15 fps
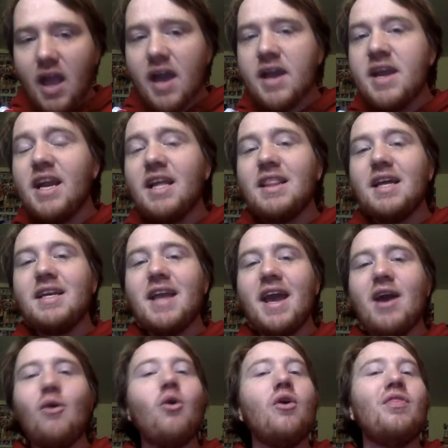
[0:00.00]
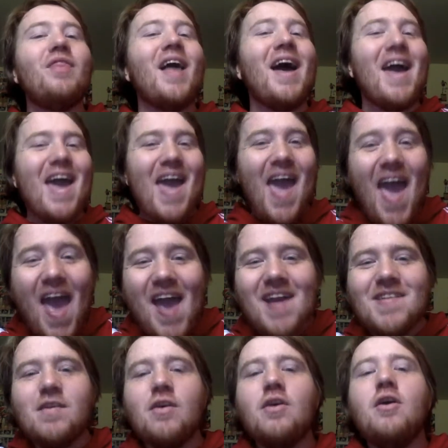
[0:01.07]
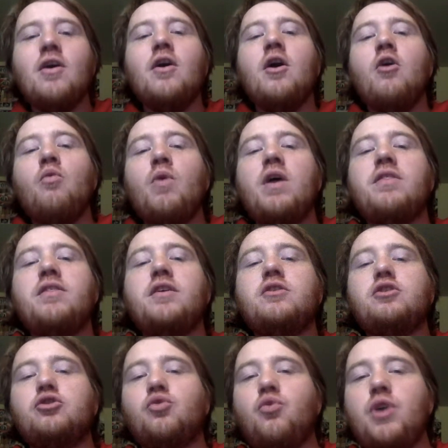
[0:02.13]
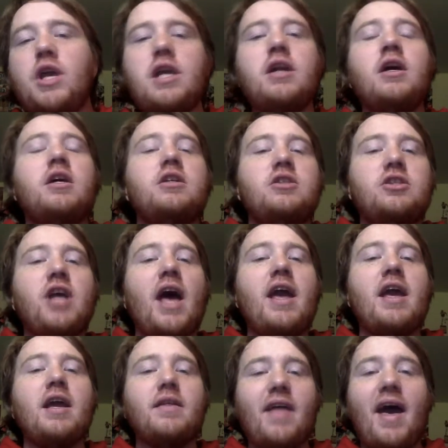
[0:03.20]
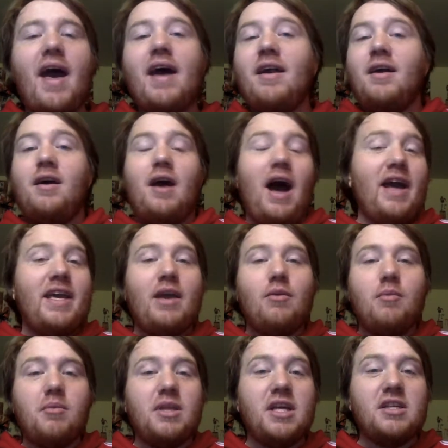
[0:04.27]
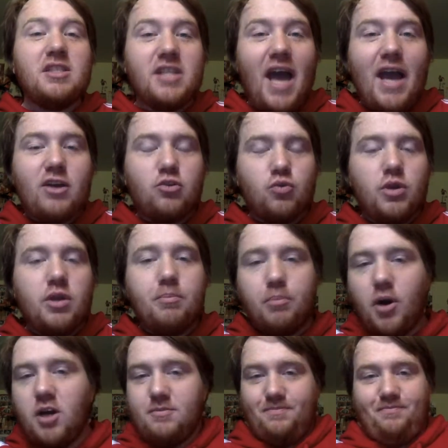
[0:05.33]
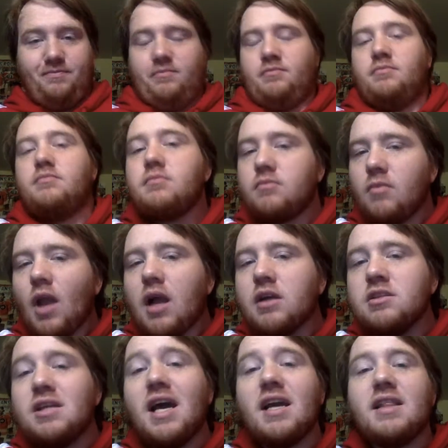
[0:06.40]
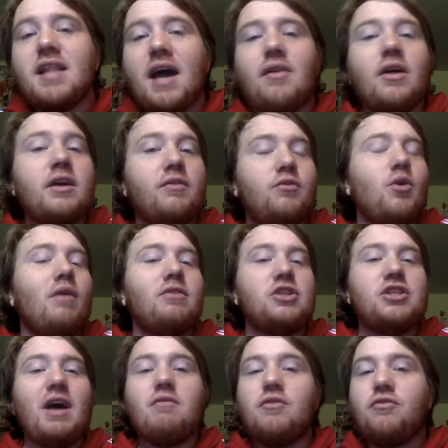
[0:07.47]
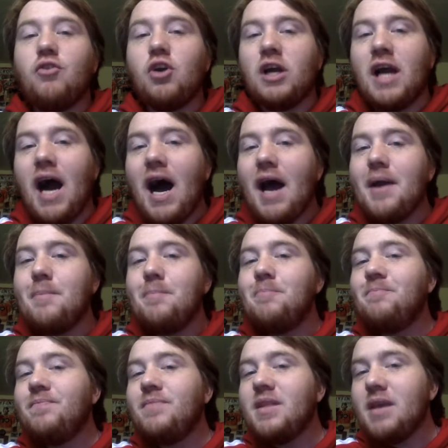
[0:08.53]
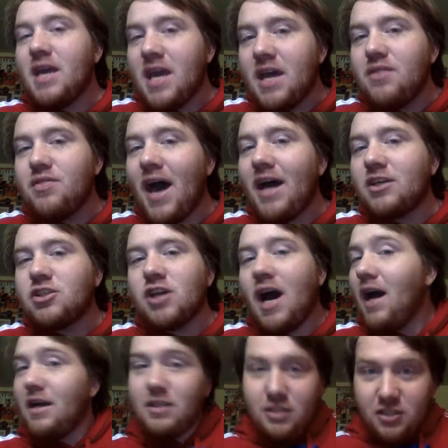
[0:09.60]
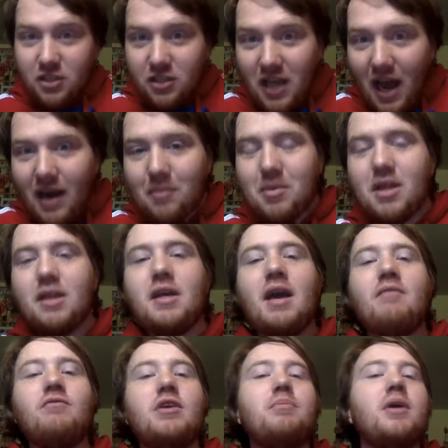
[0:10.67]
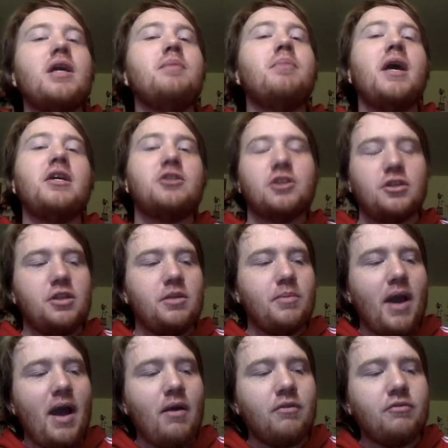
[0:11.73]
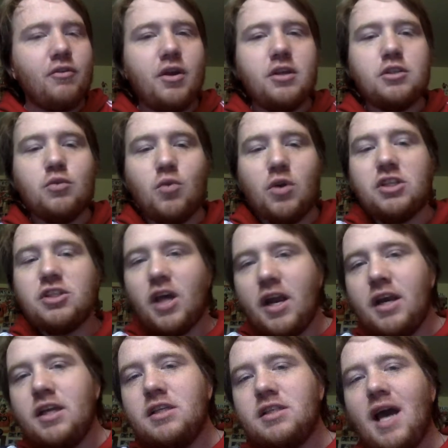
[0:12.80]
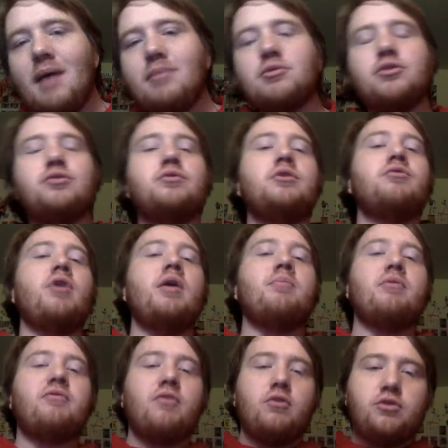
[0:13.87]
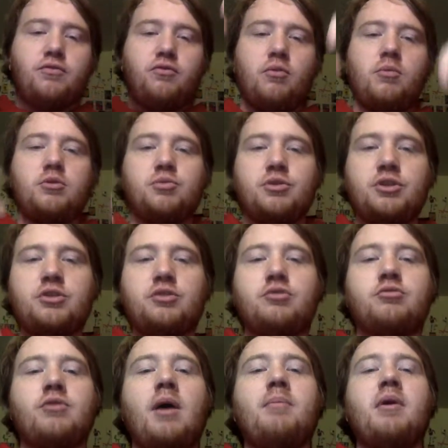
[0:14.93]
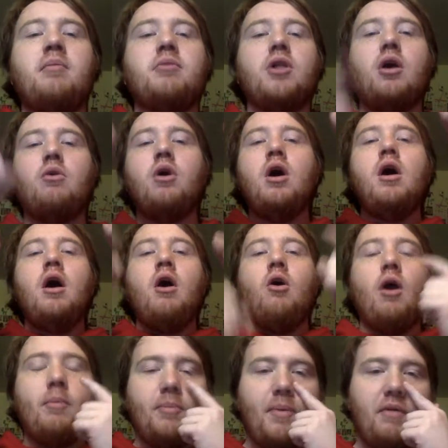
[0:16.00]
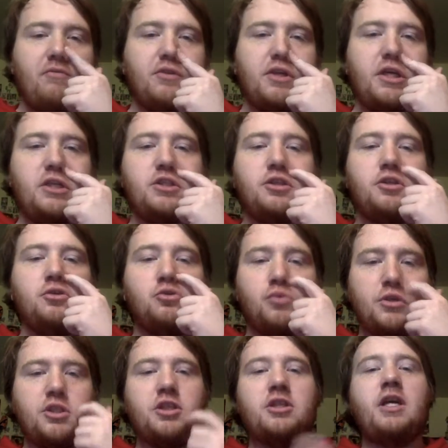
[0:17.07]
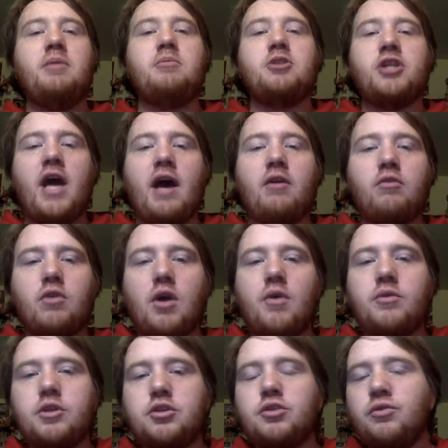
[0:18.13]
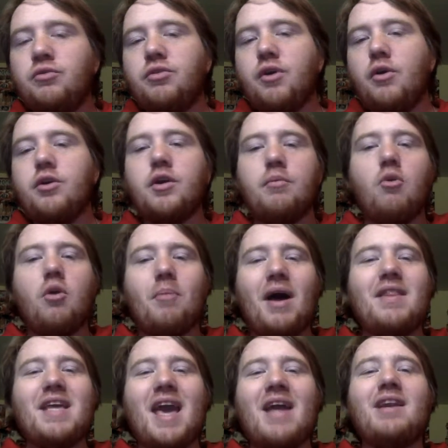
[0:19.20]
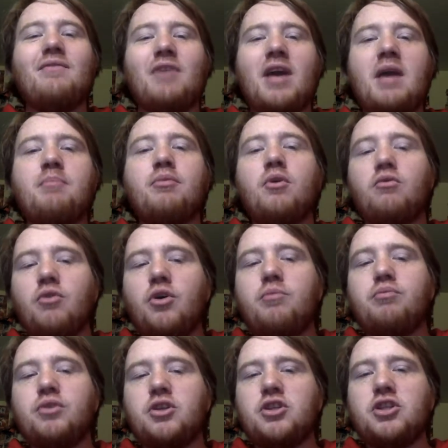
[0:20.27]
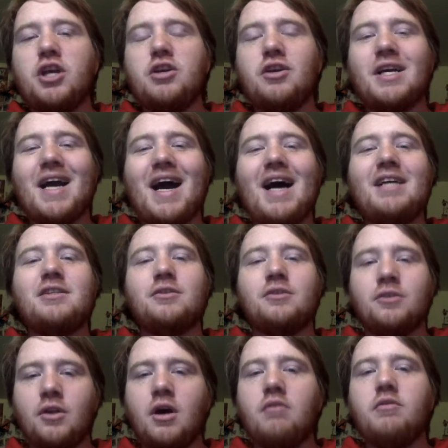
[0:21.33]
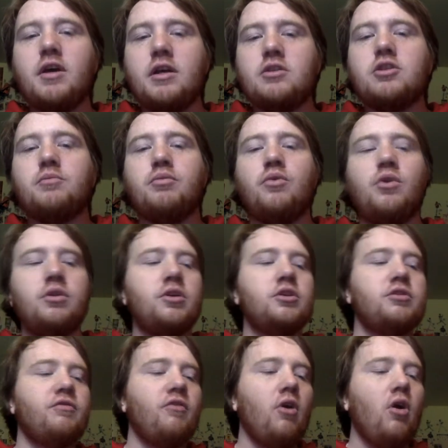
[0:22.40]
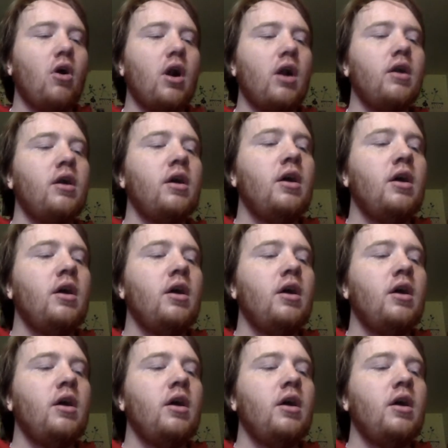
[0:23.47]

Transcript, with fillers: hitting the nail on the head with his tweet saying that I can't remember the exact tweet, but saying that like if you have a seven foot guy hit that shot, you got to be the MVP, basically paraphrasing what he said, and he's absolutely right. But first and foremost, we need to subscribe down below or up above on the easy to use widget to keep the channel growing to 230 or more by the end of April. Really appreciate your guys' love and support this far.